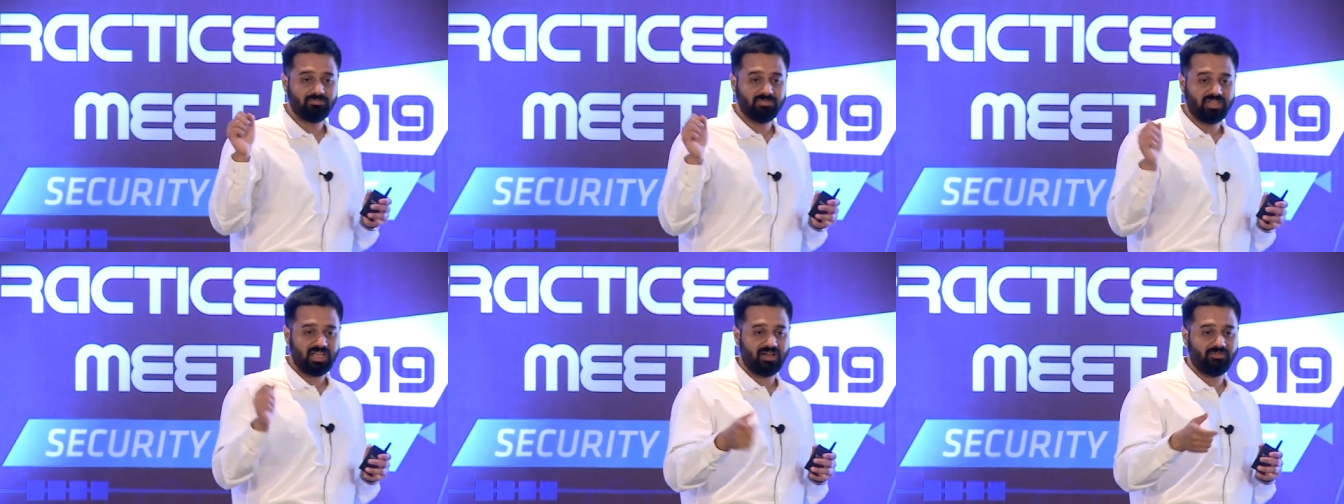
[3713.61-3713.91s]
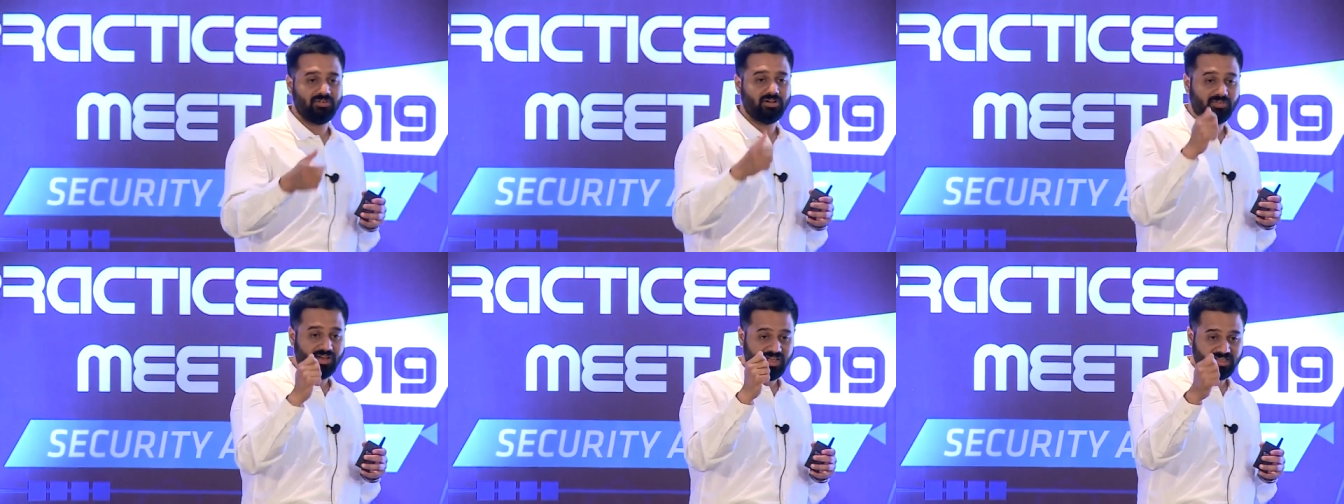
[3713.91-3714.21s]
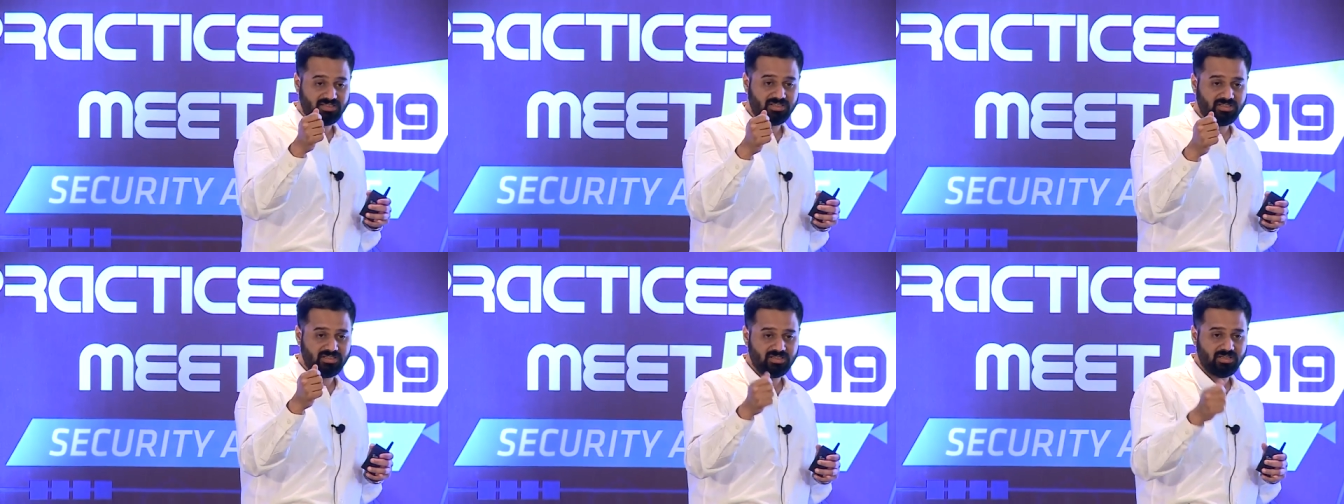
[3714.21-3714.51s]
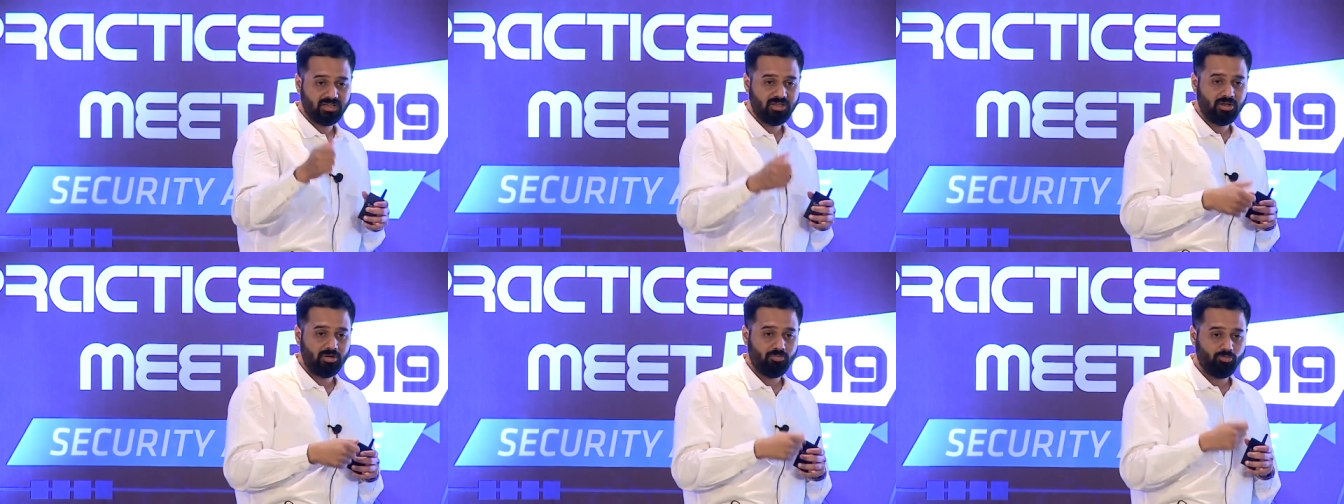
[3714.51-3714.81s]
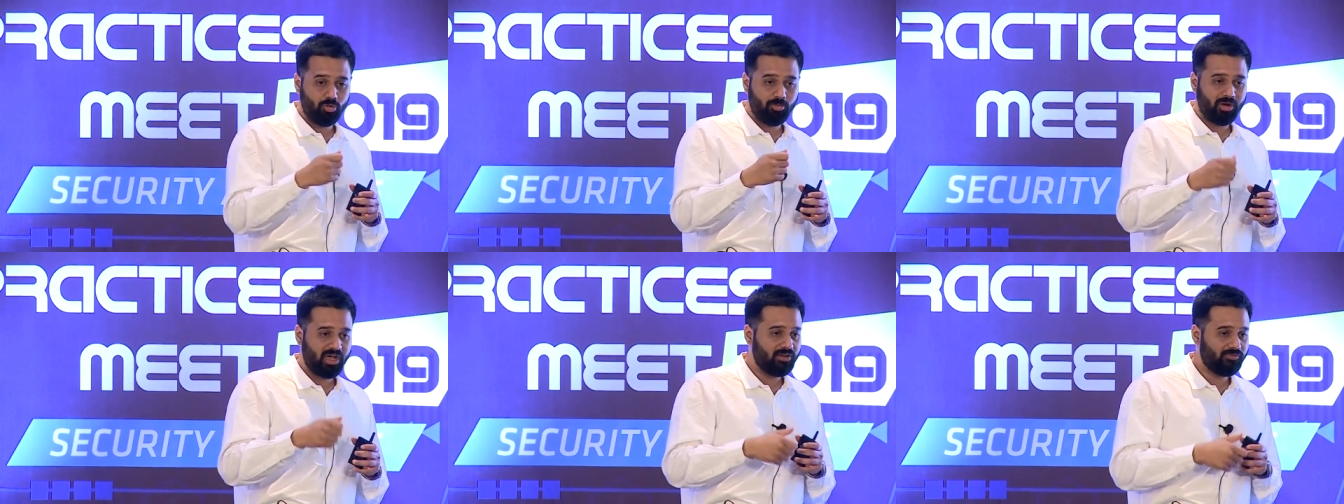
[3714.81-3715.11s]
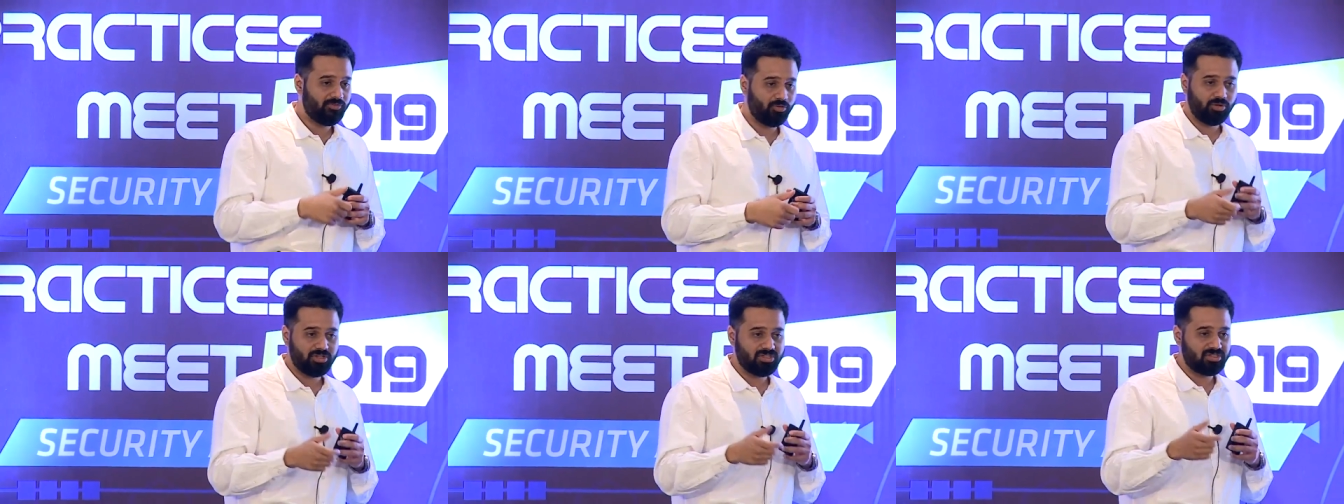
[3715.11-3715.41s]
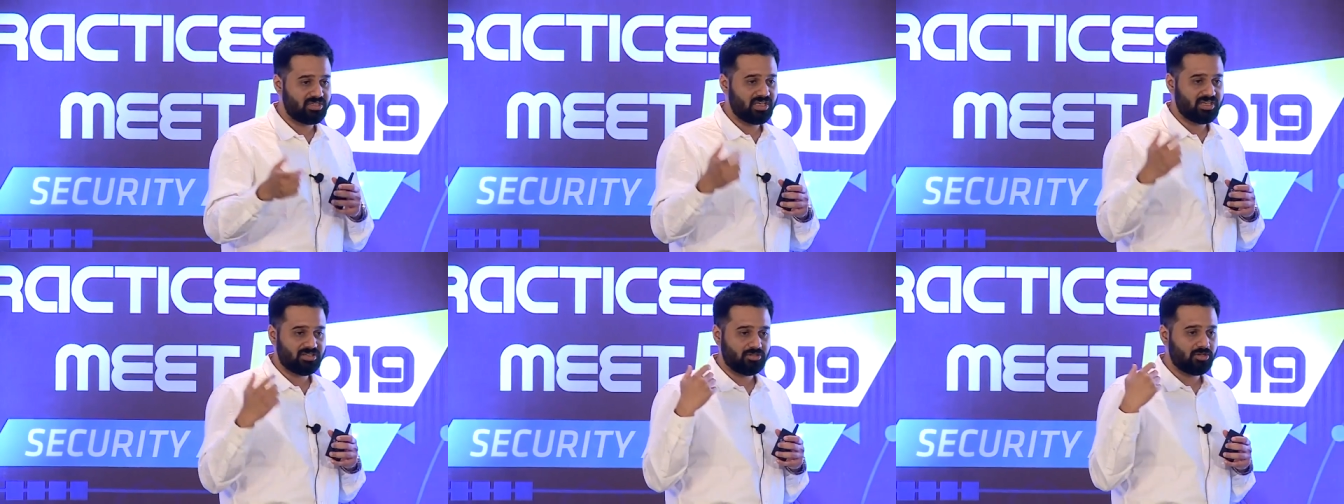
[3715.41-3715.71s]
They have devices, mobile phones,
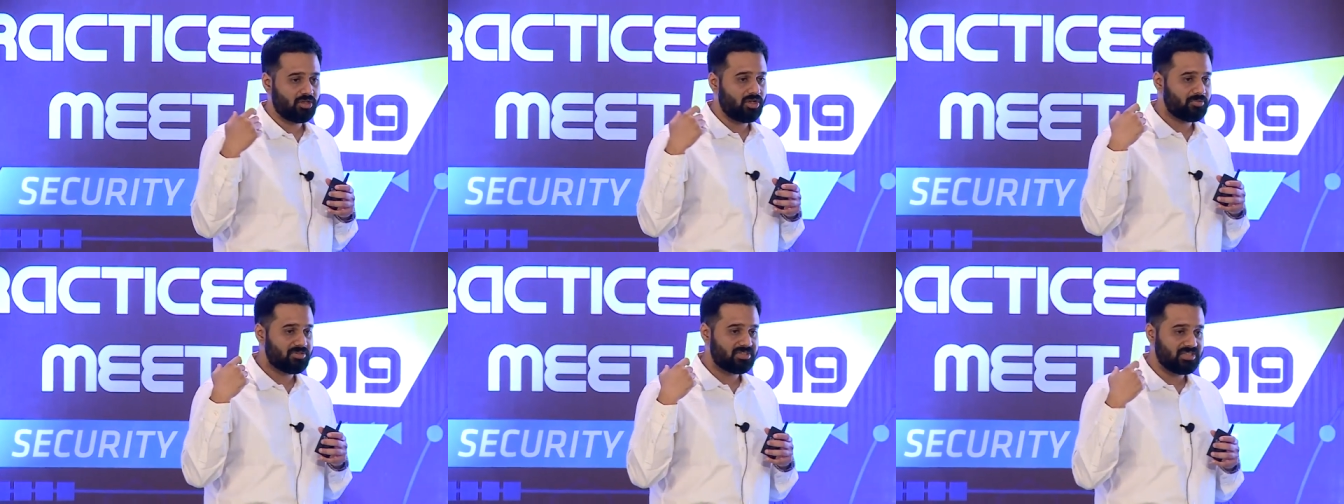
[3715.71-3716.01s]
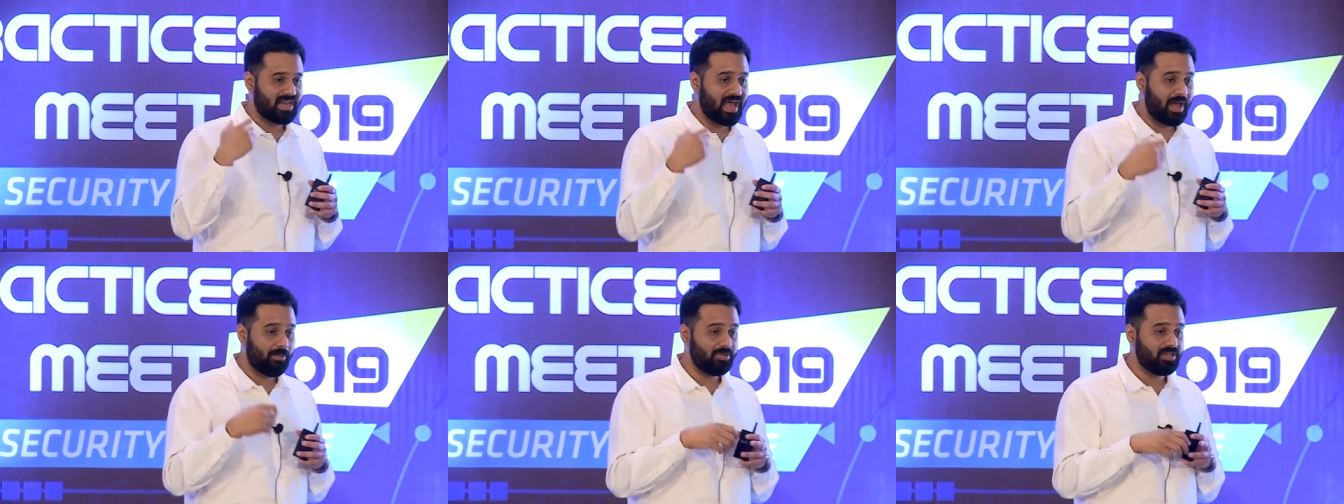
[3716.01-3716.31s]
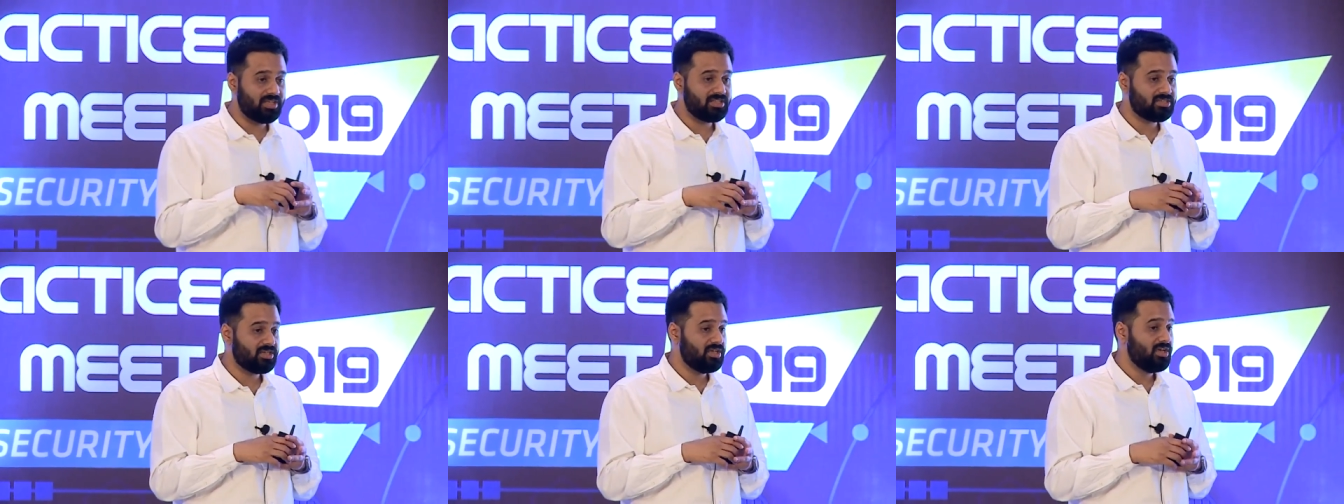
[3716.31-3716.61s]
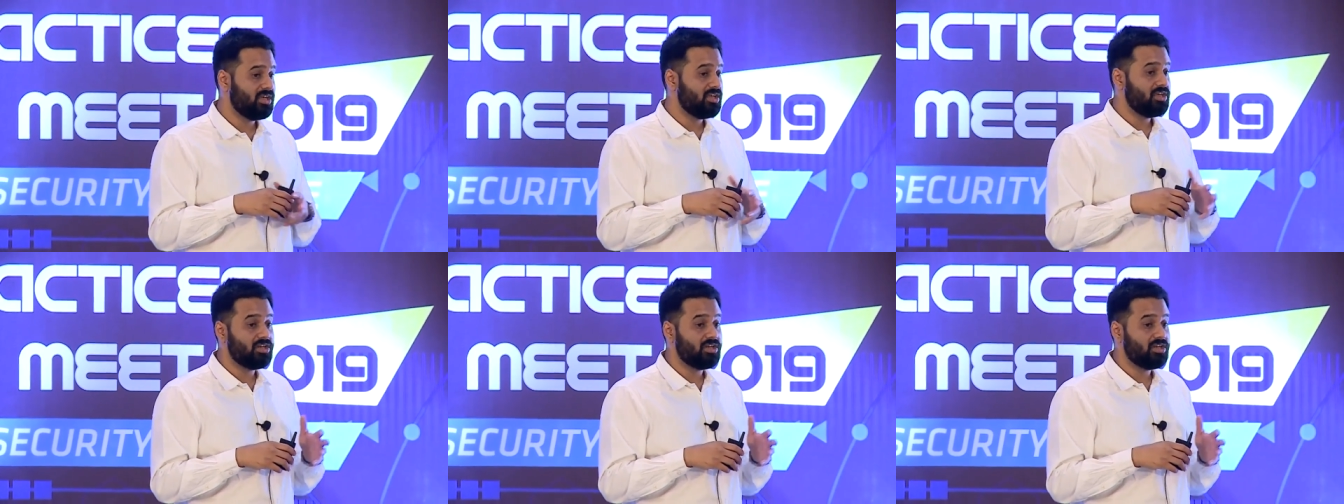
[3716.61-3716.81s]
desktops, tablets.